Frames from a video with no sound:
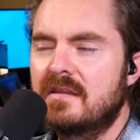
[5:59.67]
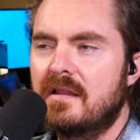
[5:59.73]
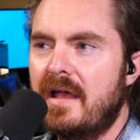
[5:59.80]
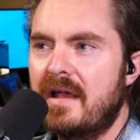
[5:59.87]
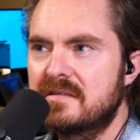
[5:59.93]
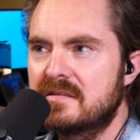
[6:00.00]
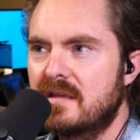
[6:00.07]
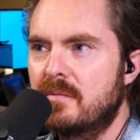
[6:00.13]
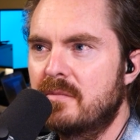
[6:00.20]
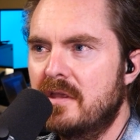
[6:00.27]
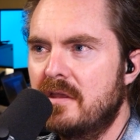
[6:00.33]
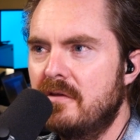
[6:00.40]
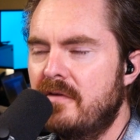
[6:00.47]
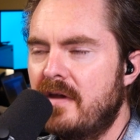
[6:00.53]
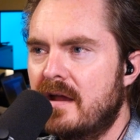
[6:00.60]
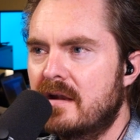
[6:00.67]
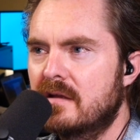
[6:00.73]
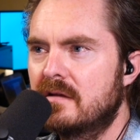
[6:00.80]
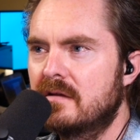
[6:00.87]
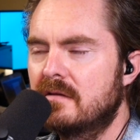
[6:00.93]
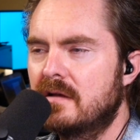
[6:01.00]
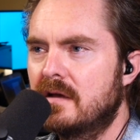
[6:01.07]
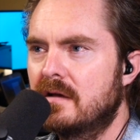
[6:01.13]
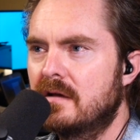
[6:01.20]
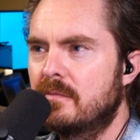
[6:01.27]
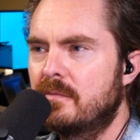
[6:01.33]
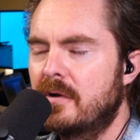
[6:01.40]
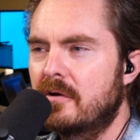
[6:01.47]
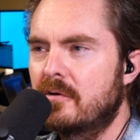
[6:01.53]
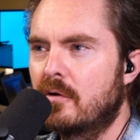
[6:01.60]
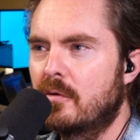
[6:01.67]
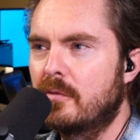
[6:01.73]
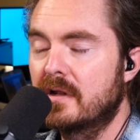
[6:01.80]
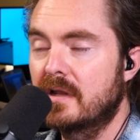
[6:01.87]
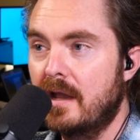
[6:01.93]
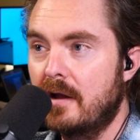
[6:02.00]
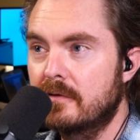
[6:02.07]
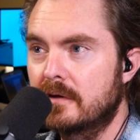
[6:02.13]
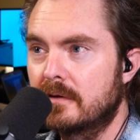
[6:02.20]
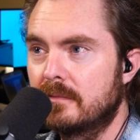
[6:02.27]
last time that you've had a, a paranormal encounter.